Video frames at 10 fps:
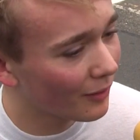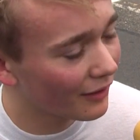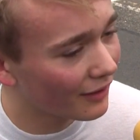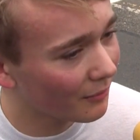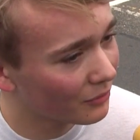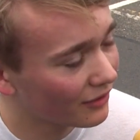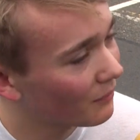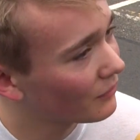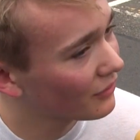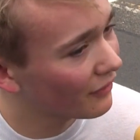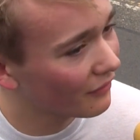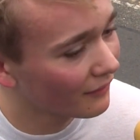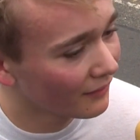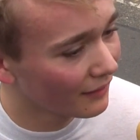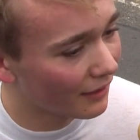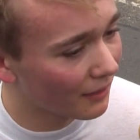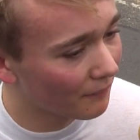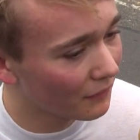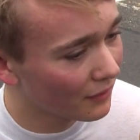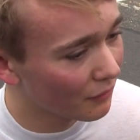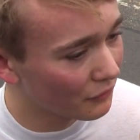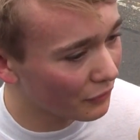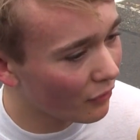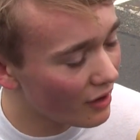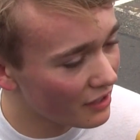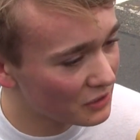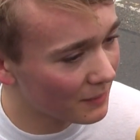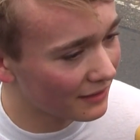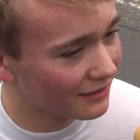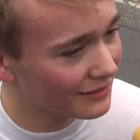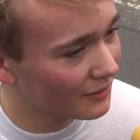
by a couple of tenths. So wasn't quite expecting